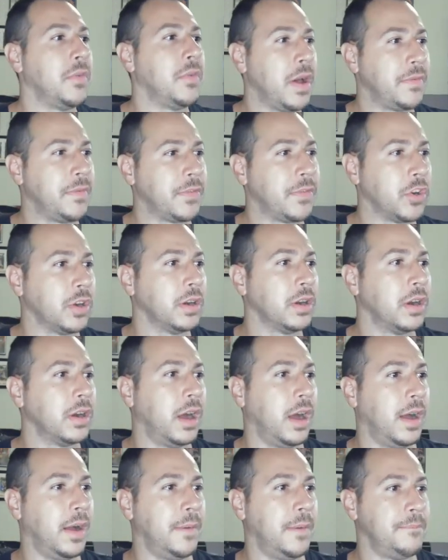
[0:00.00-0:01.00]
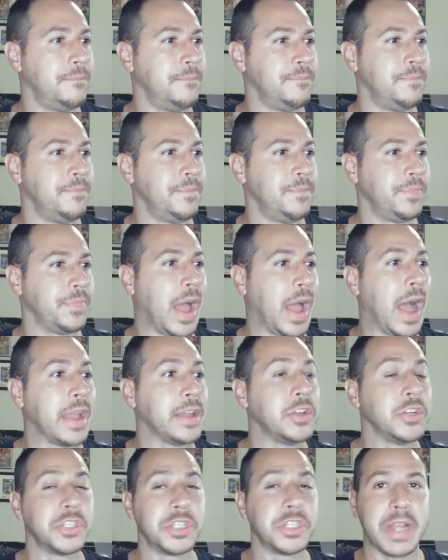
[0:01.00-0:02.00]
however um
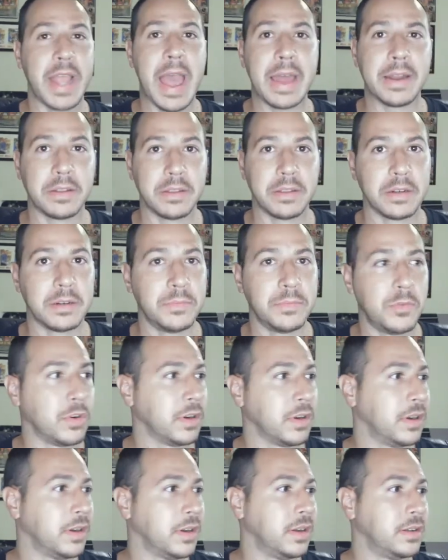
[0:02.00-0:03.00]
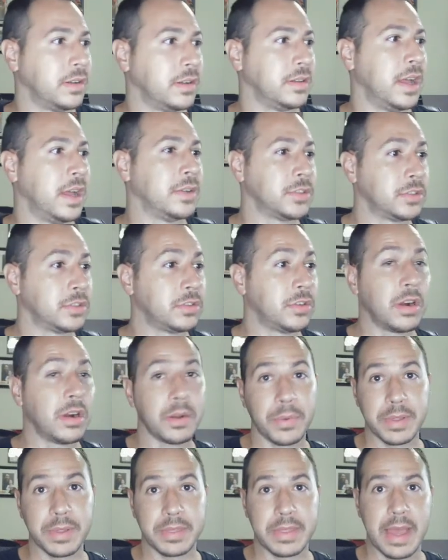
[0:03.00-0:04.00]
i usually add a little more I'll
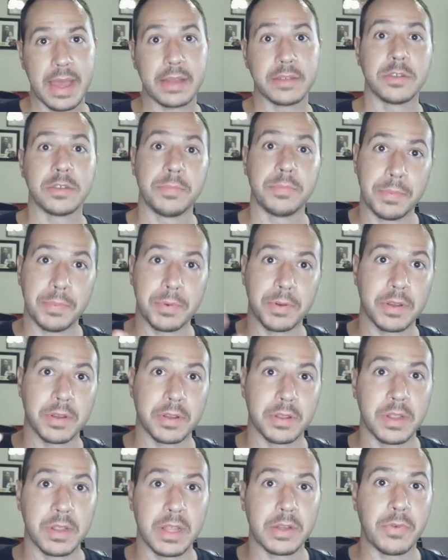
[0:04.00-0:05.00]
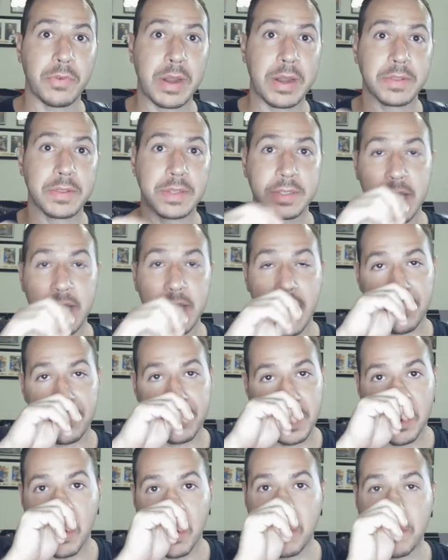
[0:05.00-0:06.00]
start it with that so people can click right up the
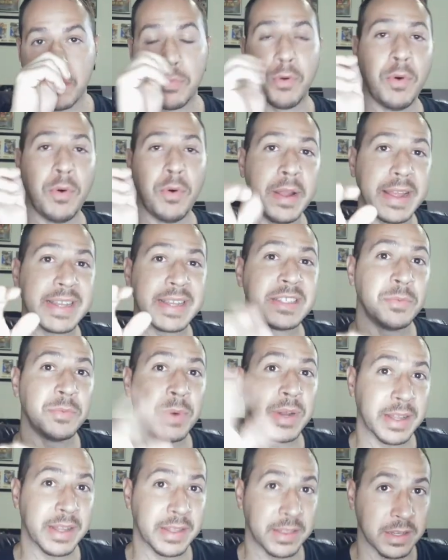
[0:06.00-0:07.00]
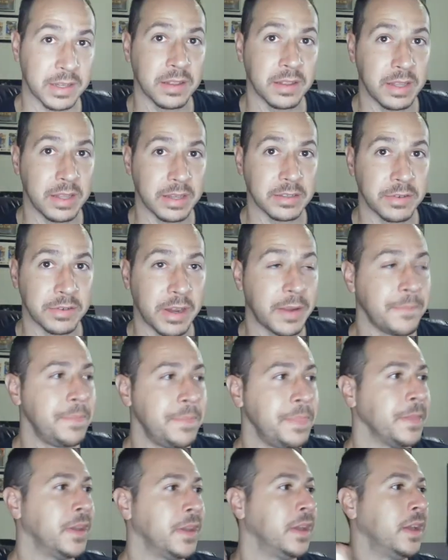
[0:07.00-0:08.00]
top. The whole point is you want to get the clicks, right?
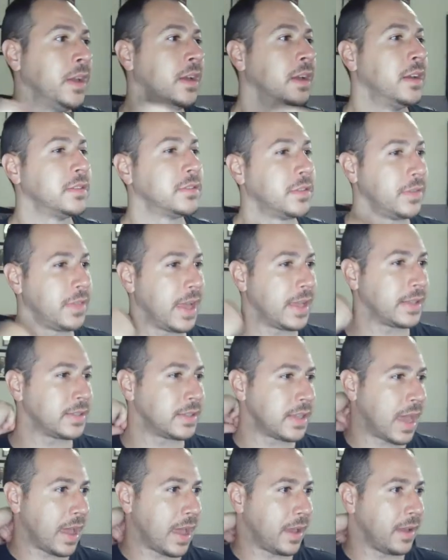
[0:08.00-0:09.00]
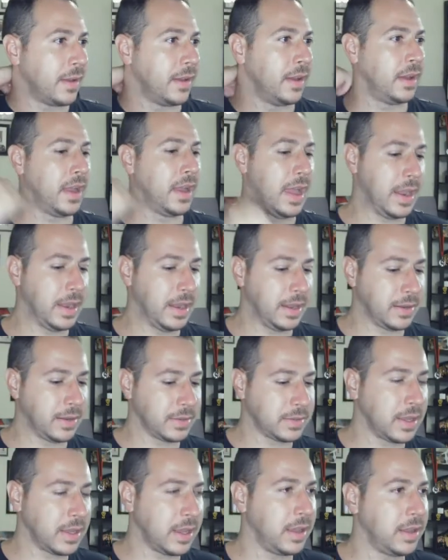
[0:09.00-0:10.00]
So that's that. And then
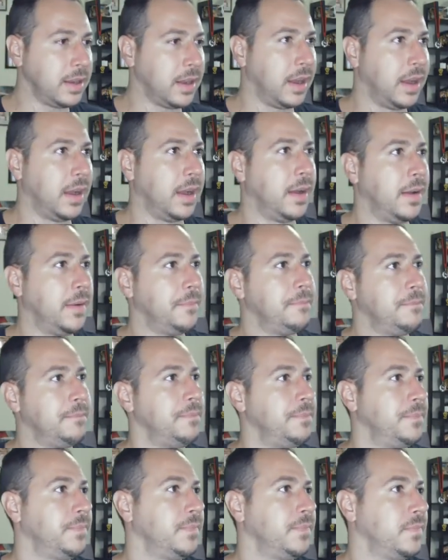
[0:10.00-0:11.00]
it said, um,